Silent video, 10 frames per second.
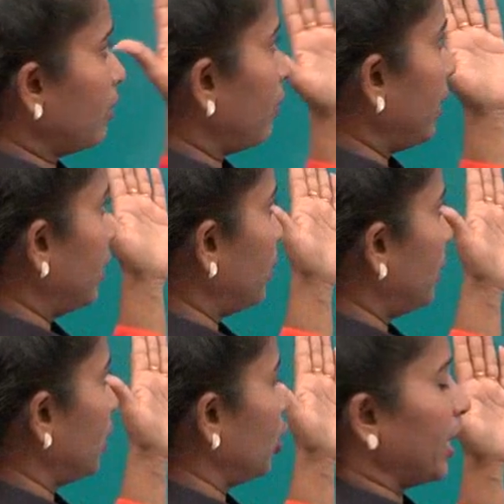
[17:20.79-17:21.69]

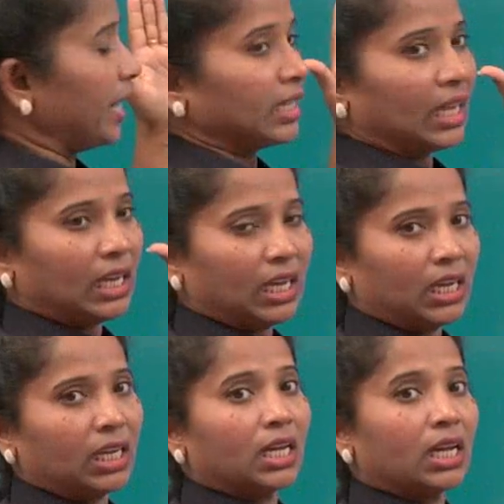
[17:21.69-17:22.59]
whenever you get
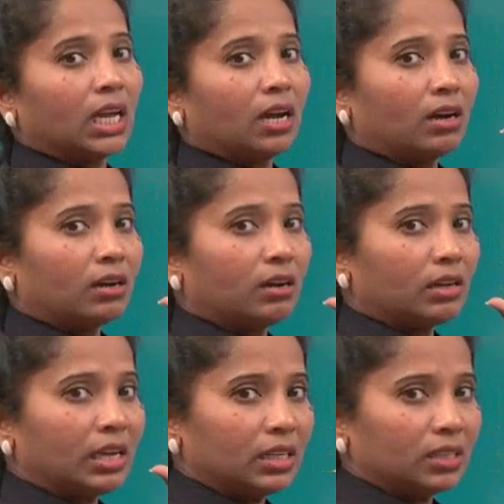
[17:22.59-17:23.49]
e,
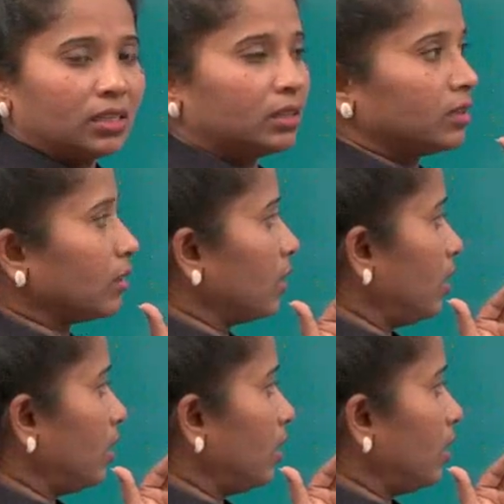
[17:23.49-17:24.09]
ear,